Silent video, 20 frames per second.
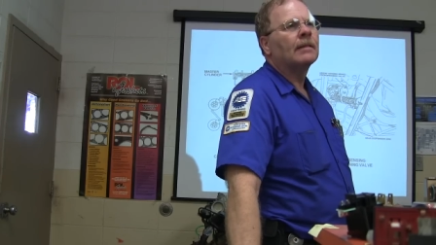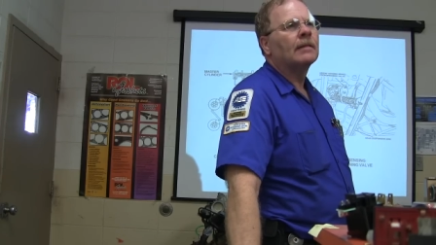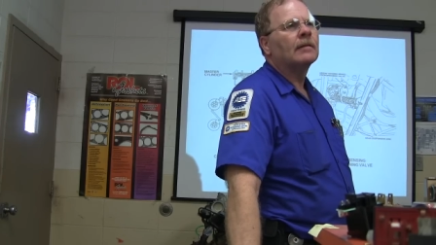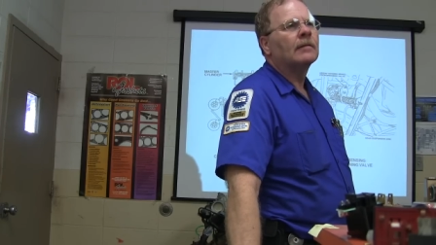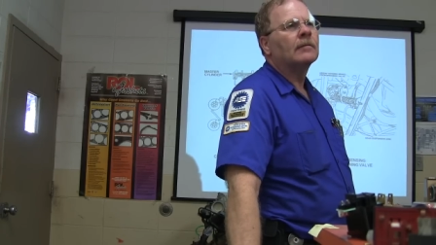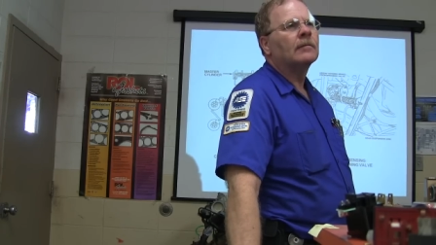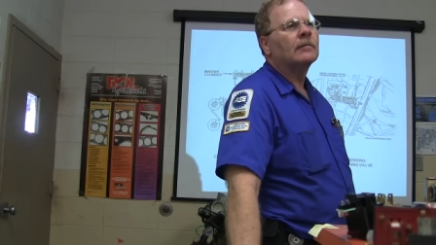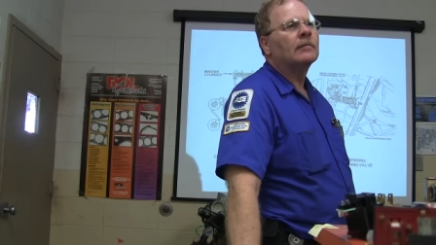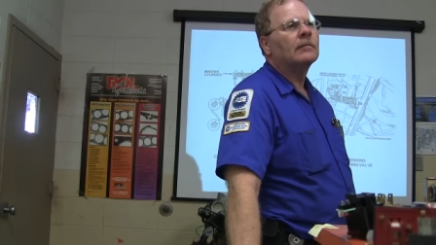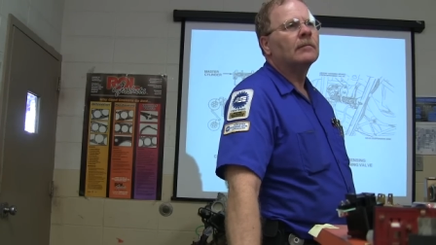
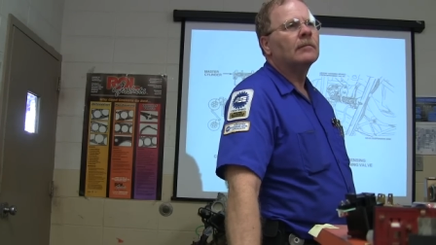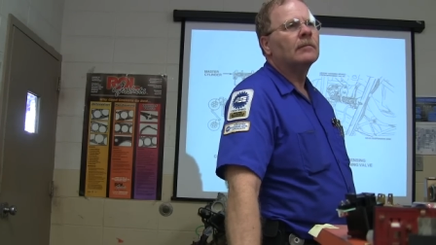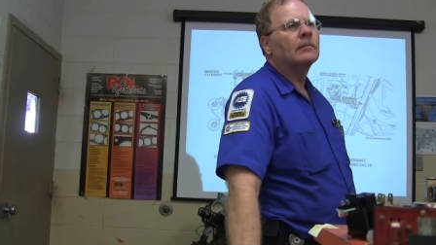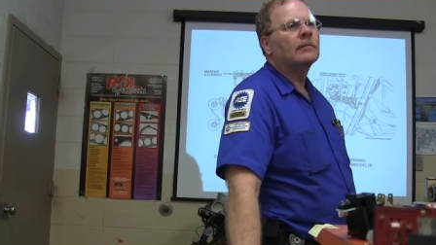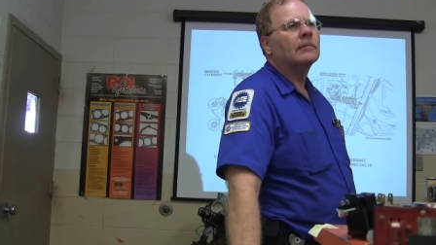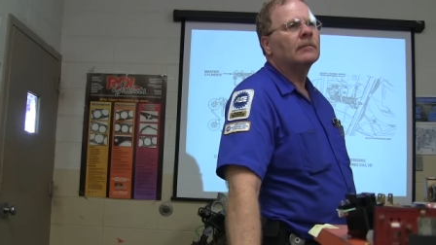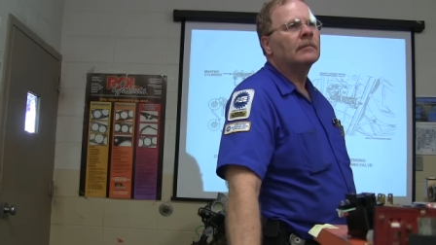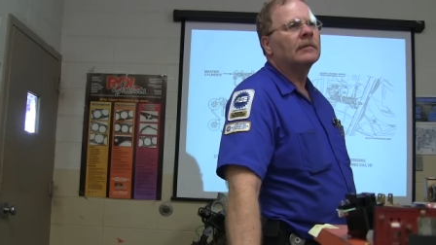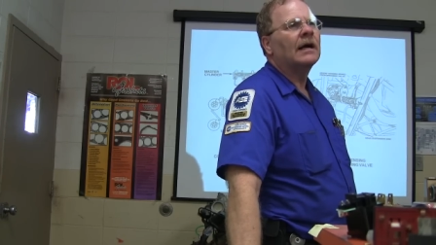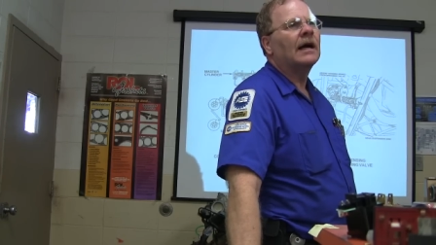said that.
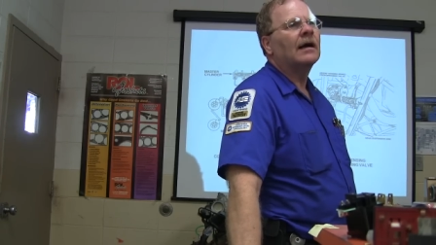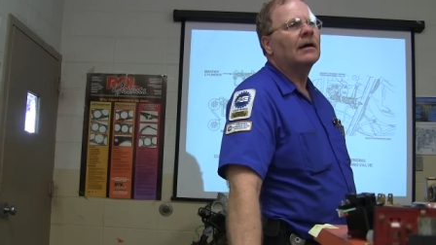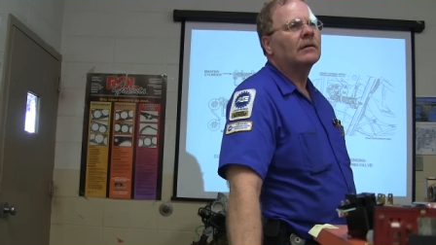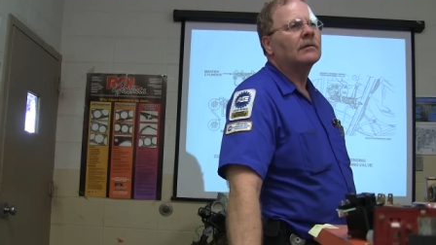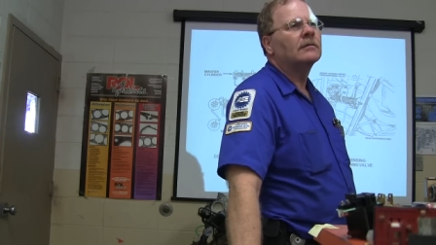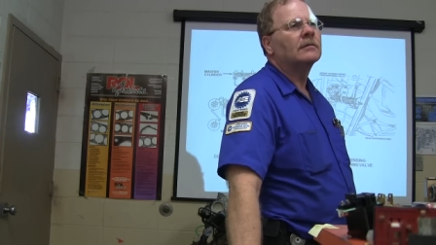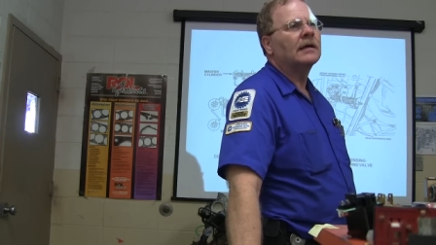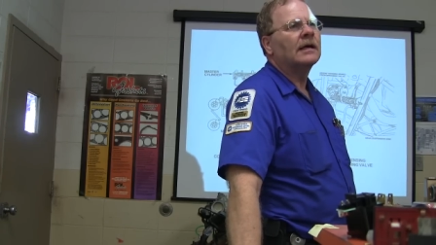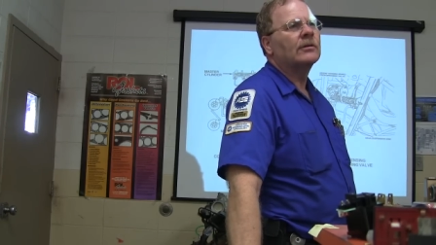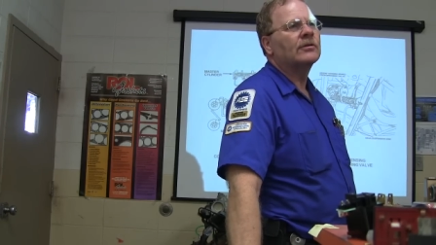Yeah,
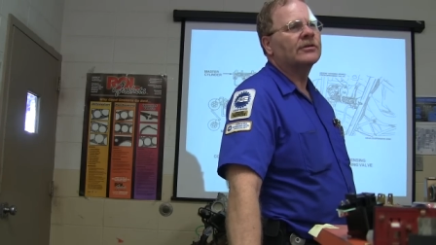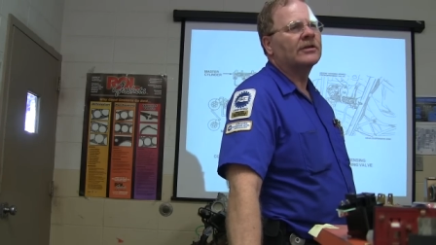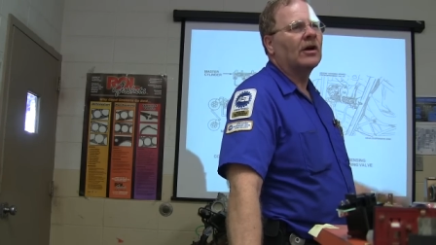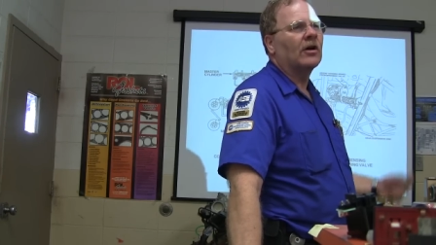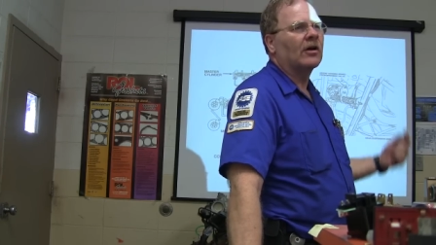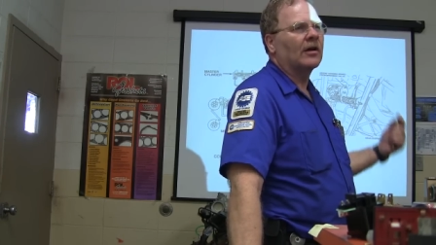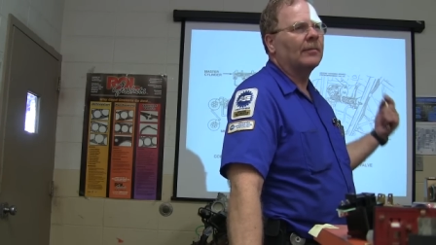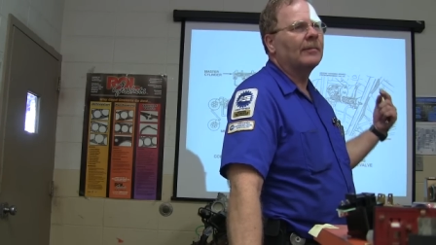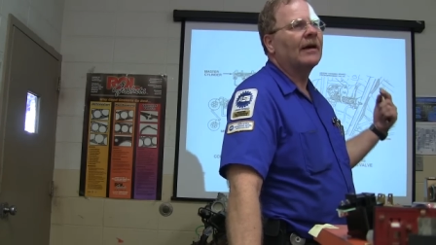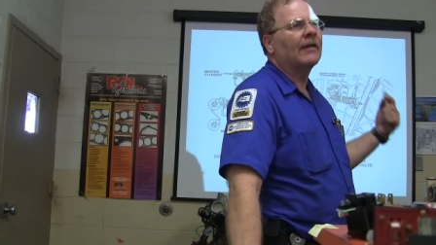he was
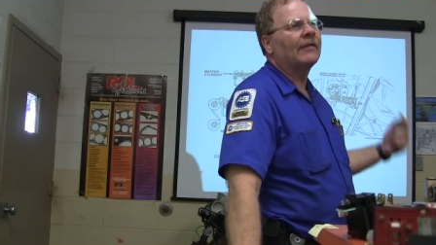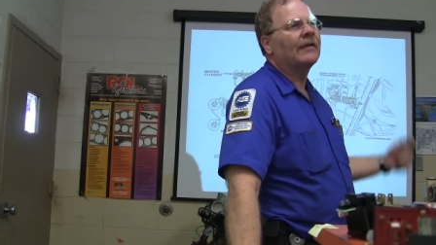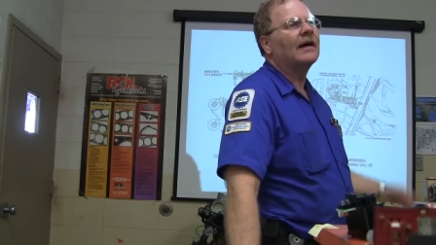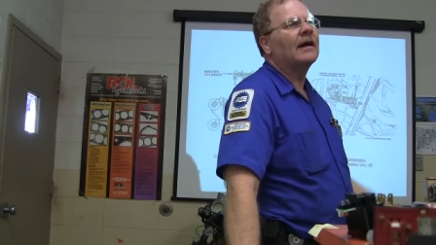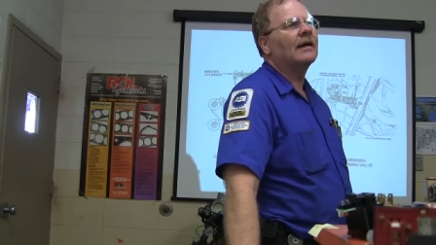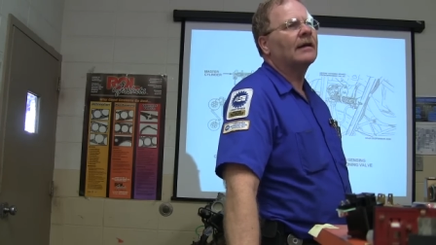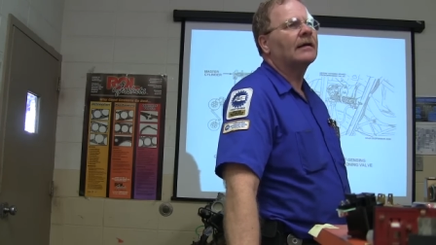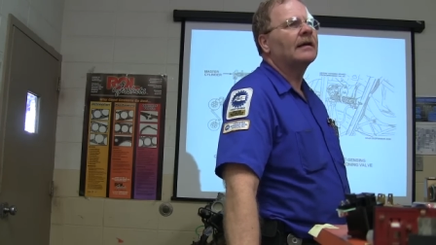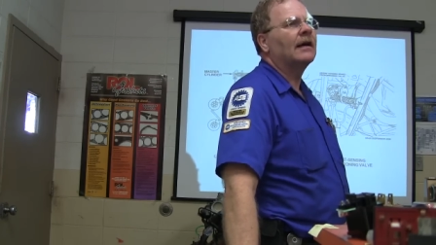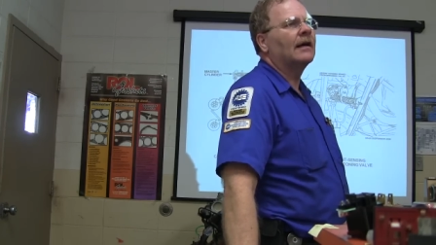talking about that,
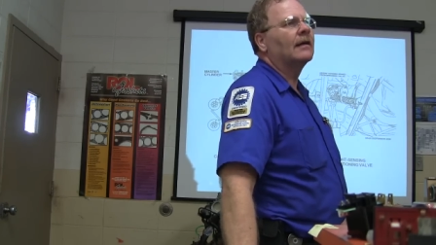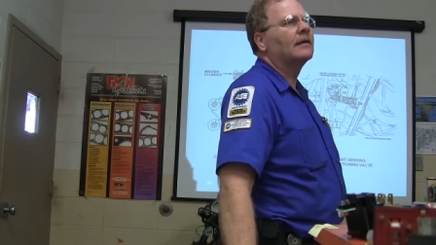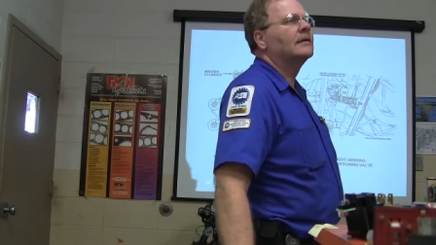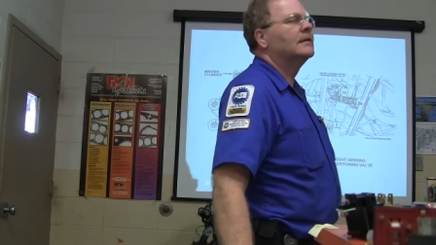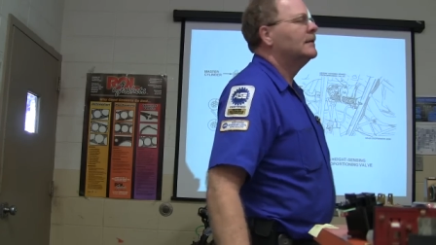yeah.